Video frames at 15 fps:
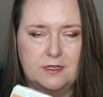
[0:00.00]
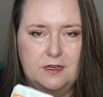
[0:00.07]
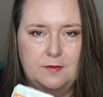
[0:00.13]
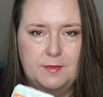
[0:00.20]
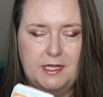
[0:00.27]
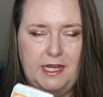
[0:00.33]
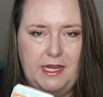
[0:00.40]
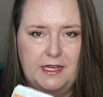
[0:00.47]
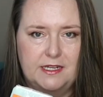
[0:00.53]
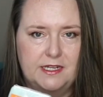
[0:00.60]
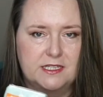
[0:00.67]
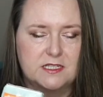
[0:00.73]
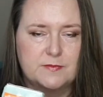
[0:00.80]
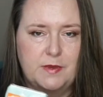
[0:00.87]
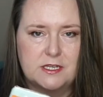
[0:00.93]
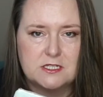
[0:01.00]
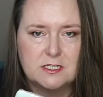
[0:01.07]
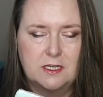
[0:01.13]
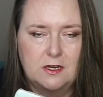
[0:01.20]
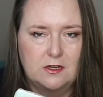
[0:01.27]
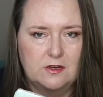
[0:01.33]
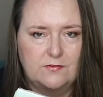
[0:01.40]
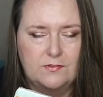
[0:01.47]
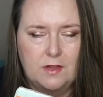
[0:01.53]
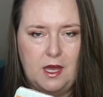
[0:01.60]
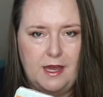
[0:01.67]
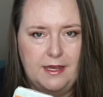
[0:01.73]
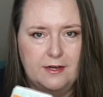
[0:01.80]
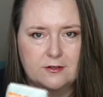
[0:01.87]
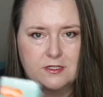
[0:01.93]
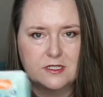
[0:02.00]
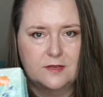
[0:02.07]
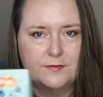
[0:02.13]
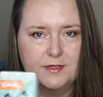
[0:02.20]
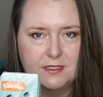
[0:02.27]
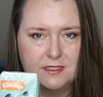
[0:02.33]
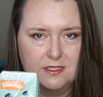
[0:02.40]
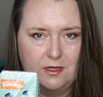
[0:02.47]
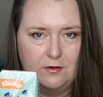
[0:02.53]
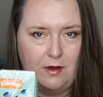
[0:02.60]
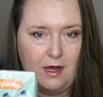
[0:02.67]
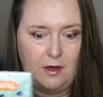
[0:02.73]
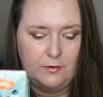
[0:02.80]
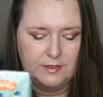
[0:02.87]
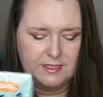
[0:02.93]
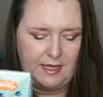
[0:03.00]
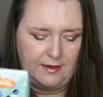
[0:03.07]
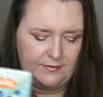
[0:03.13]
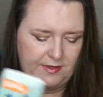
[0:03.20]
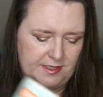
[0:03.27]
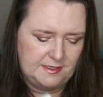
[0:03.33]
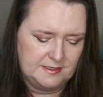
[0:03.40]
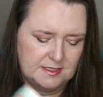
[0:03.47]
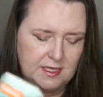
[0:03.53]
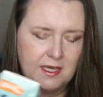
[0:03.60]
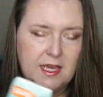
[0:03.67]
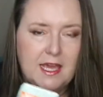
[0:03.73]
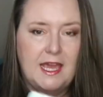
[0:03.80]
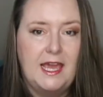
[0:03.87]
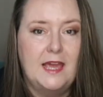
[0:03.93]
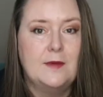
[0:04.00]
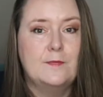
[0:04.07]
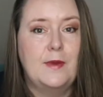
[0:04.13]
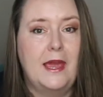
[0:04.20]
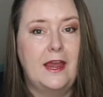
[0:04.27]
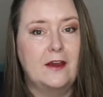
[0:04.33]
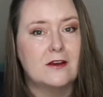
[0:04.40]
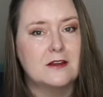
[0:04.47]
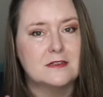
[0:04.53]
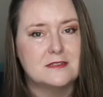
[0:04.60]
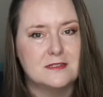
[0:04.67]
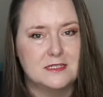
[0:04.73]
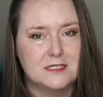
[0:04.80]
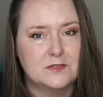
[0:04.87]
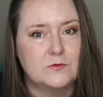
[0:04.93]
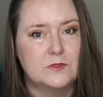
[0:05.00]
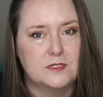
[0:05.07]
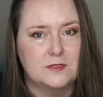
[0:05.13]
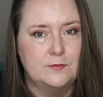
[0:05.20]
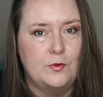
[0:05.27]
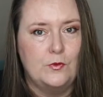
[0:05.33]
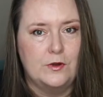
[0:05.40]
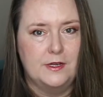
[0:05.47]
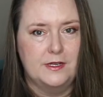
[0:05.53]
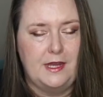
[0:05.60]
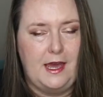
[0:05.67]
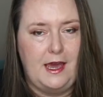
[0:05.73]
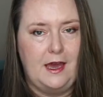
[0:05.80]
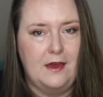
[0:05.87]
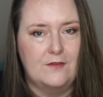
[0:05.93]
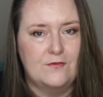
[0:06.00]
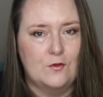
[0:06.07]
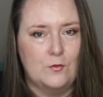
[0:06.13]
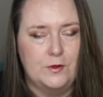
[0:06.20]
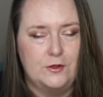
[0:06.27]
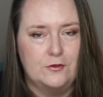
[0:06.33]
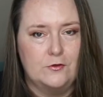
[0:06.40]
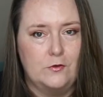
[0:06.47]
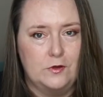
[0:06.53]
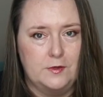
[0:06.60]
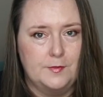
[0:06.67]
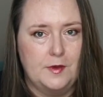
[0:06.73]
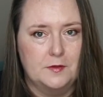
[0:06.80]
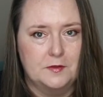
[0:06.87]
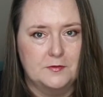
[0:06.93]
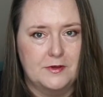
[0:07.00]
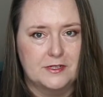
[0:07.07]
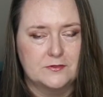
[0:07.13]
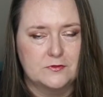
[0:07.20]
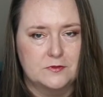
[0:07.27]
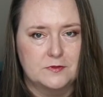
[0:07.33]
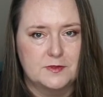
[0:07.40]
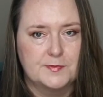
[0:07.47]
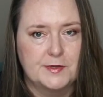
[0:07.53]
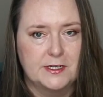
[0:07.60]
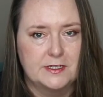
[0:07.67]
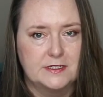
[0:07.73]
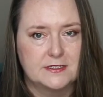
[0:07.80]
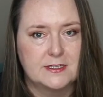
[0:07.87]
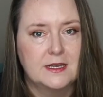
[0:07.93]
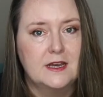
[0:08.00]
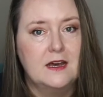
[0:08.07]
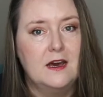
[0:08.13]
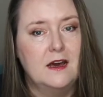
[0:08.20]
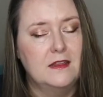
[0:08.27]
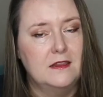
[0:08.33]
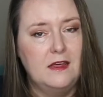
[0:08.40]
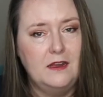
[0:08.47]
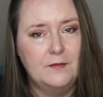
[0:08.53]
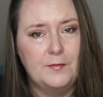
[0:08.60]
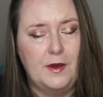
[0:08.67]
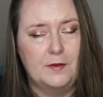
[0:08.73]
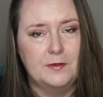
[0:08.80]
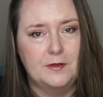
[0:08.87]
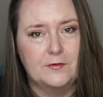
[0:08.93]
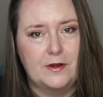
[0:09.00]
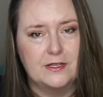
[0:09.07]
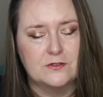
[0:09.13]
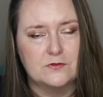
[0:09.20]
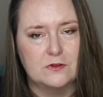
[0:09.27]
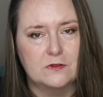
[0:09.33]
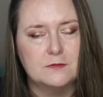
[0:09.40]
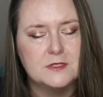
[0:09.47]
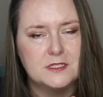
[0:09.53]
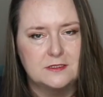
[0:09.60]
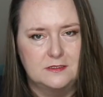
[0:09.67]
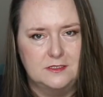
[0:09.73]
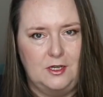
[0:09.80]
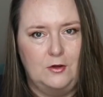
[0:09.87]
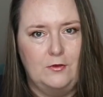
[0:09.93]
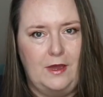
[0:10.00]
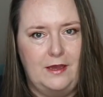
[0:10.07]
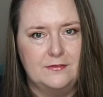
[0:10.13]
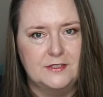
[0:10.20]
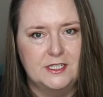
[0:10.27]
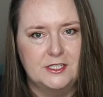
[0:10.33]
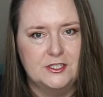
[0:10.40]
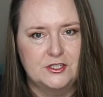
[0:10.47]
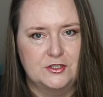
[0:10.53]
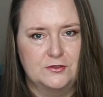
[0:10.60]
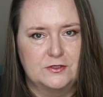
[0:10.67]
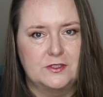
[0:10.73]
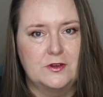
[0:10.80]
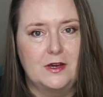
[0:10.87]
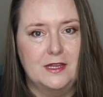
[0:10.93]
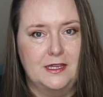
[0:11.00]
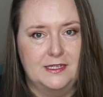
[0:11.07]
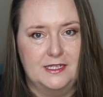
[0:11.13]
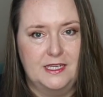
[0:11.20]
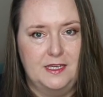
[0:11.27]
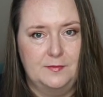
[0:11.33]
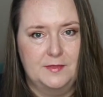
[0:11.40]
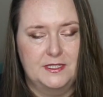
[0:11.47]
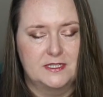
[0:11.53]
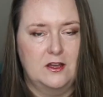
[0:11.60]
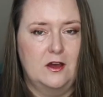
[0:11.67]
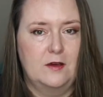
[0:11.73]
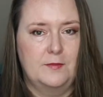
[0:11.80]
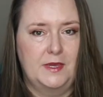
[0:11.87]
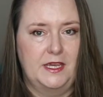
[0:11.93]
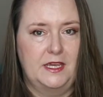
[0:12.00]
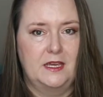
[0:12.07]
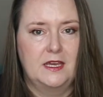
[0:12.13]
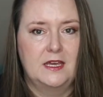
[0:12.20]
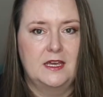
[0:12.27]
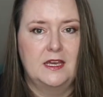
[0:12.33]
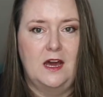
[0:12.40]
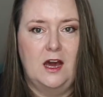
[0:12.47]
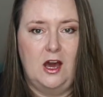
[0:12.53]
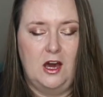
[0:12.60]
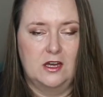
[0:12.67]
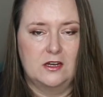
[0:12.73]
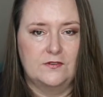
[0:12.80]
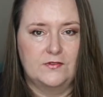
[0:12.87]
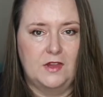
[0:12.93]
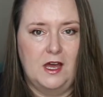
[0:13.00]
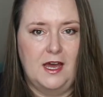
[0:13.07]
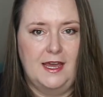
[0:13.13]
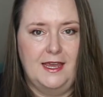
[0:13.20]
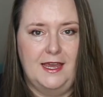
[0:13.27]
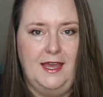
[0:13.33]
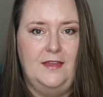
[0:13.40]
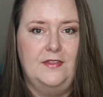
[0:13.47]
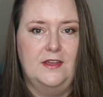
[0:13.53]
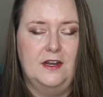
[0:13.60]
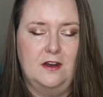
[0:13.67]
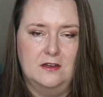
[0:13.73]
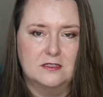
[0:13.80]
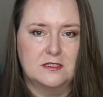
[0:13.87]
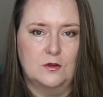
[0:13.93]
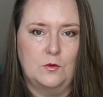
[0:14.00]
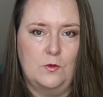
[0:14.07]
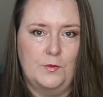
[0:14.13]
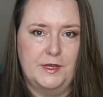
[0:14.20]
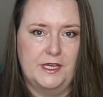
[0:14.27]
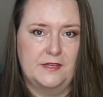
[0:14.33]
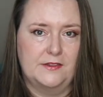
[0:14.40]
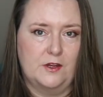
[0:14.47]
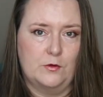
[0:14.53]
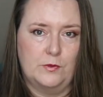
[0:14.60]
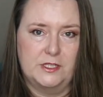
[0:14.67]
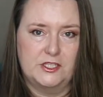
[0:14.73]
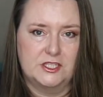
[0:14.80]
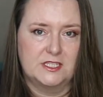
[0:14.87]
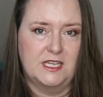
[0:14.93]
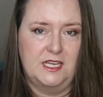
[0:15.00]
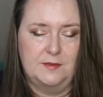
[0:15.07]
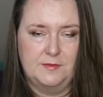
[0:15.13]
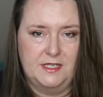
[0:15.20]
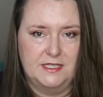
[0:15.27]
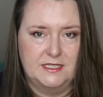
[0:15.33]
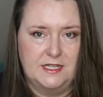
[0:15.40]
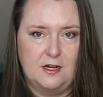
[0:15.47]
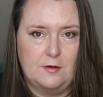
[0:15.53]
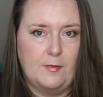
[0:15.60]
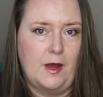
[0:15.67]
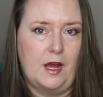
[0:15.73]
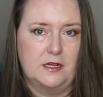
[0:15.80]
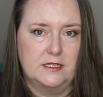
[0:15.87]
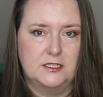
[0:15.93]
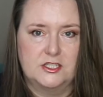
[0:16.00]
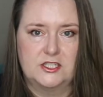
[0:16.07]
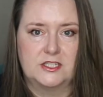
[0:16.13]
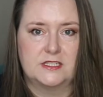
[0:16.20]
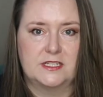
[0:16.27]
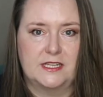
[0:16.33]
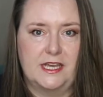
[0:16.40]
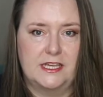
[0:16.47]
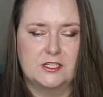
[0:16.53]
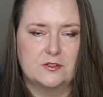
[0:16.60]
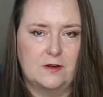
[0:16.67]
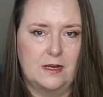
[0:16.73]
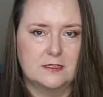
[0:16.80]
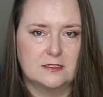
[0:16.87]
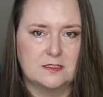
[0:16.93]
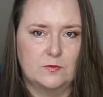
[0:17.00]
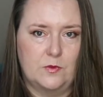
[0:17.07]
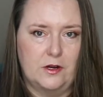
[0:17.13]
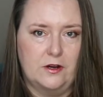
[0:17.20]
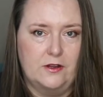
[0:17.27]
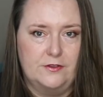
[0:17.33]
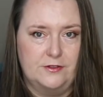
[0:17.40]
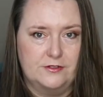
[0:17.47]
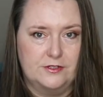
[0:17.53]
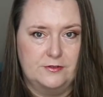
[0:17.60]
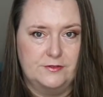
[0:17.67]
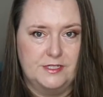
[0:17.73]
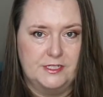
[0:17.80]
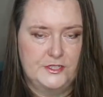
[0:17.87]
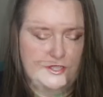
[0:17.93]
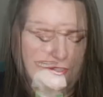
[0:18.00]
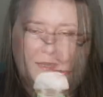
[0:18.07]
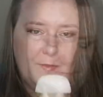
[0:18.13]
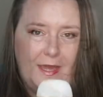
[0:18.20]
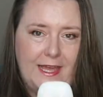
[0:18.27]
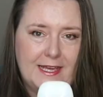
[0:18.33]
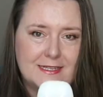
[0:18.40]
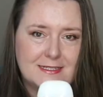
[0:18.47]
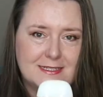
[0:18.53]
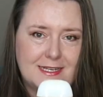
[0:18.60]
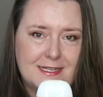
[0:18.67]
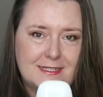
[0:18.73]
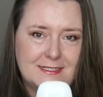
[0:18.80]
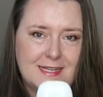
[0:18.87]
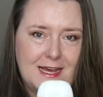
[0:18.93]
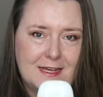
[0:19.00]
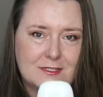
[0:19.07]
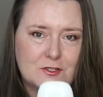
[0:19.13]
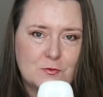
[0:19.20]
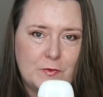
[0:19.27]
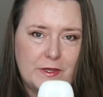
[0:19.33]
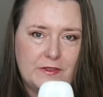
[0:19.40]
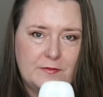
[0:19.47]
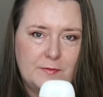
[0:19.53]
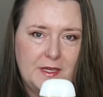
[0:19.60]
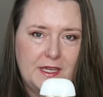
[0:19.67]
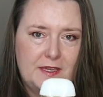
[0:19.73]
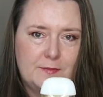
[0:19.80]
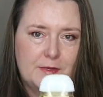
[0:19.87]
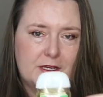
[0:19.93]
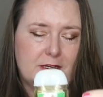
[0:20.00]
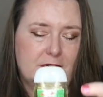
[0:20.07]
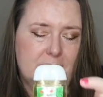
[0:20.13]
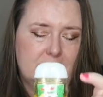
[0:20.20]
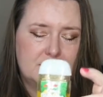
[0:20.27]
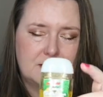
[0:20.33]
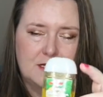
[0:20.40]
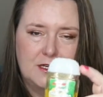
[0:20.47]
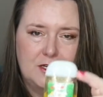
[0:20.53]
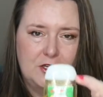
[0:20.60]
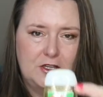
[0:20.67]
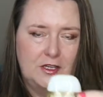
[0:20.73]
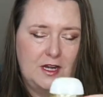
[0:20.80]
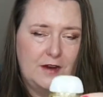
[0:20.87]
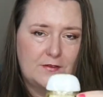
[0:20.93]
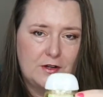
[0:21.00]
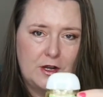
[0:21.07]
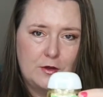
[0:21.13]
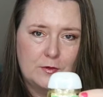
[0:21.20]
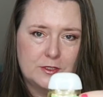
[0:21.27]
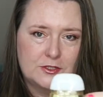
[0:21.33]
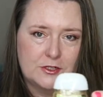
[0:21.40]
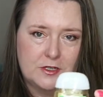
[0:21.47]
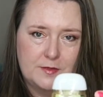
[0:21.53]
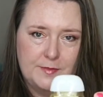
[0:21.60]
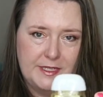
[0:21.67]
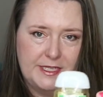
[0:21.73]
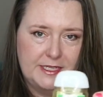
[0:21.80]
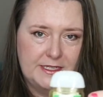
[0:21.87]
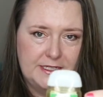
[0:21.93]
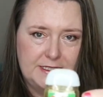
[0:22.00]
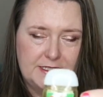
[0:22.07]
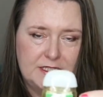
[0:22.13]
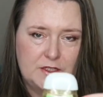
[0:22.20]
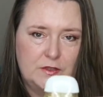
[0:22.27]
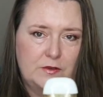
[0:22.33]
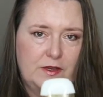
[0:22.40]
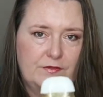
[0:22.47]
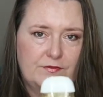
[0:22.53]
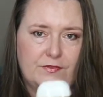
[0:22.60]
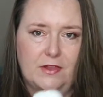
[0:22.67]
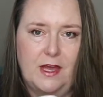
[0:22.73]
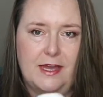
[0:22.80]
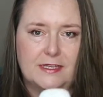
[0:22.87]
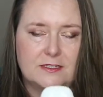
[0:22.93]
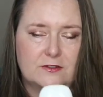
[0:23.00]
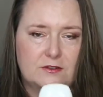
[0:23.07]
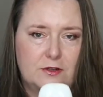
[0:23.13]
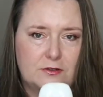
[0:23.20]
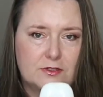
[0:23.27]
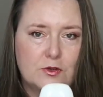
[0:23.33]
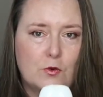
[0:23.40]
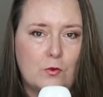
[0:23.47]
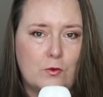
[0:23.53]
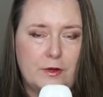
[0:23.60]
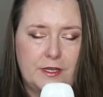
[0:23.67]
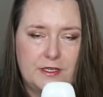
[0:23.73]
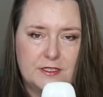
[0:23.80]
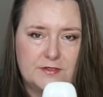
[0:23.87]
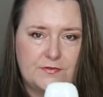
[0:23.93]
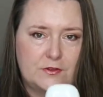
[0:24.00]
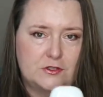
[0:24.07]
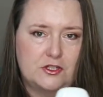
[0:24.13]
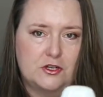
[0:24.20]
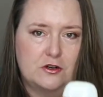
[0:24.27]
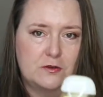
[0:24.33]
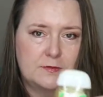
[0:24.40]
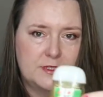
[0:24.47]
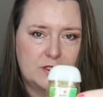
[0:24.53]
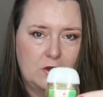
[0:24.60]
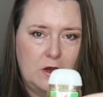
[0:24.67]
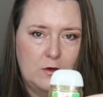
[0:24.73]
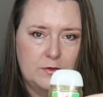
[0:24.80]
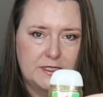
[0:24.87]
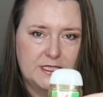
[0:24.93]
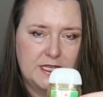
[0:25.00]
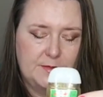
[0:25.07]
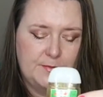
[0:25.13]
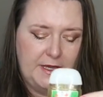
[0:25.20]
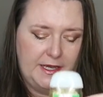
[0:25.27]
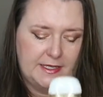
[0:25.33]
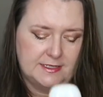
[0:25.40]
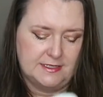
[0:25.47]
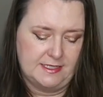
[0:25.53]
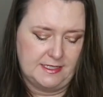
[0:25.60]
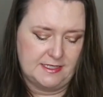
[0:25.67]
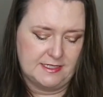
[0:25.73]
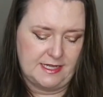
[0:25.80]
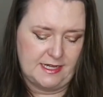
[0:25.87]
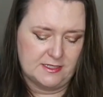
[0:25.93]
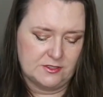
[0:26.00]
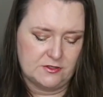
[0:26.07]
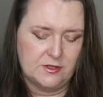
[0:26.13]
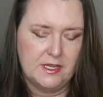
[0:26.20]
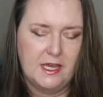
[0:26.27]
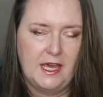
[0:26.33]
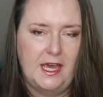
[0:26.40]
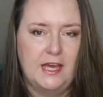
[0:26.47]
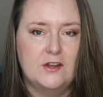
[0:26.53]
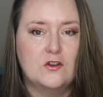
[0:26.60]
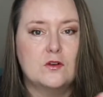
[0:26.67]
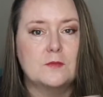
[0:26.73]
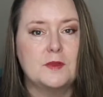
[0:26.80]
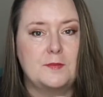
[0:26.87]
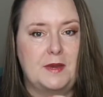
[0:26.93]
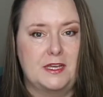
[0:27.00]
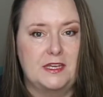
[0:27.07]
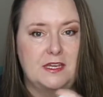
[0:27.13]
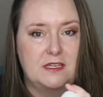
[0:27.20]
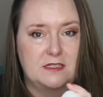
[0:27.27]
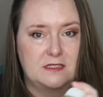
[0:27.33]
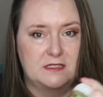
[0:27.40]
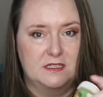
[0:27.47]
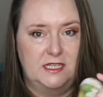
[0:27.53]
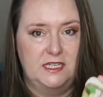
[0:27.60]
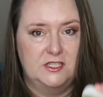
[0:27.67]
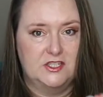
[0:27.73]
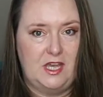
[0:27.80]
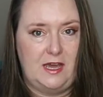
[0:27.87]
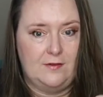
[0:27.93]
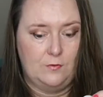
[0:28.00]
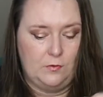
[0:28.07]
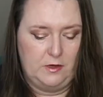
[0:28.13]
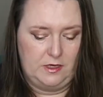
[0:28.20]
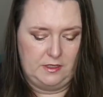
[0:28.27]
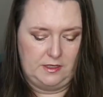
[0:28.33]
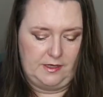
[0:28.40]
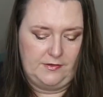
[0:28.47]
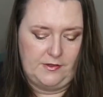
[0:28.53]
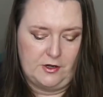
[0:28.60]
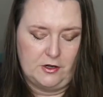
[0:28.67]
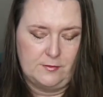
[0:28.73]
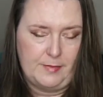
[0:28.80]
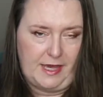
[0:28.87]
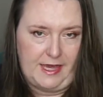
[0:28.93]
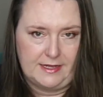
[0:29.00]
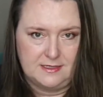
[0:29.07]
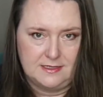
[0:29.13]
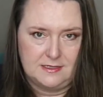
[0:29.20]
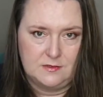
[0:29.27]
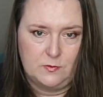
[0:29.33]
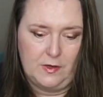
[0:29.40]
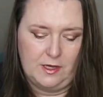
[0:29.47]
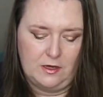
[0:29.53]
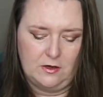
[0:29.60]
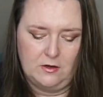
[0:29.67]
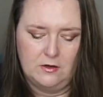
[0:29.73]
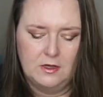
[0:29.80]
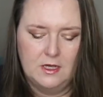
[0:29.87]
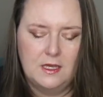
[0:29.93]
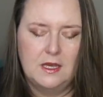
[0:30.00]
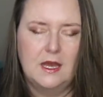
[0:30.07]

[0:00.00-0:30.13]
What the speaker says: come in handy, especially on a flight or something, so I always have these. In Paris, this was important to have for when you're going to public restrooms because a lot of public restrooms don't have tissues, so I like to keep these on me on a flight, and then also when we get there, we just keep these in our pockets just in case you're out somewhere and there's no tissue. Keep hand sanitizer with me because you never know what you're going to be getting into, and flights are notorious for germs, so I always keep a hand sanitizer, and normally my kids each have one in their bags as well.